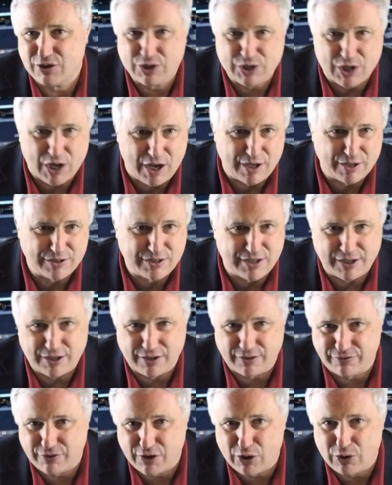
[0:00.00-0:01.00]
songs on
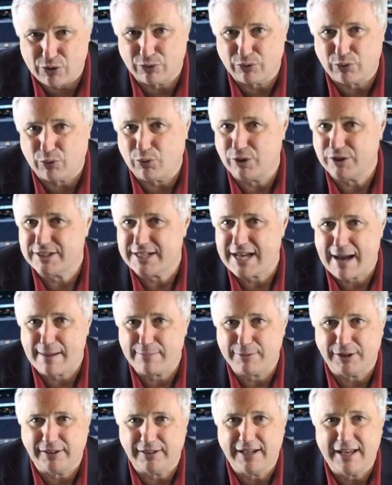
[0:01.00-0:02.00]
your phone or
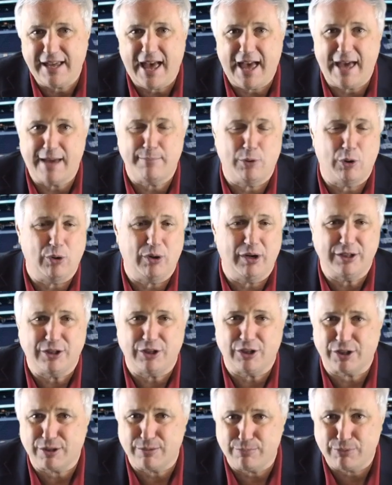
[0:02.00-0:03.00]
tablet and more on
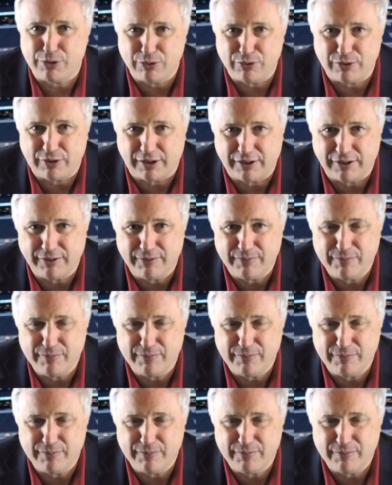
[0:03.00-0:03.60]
your computer.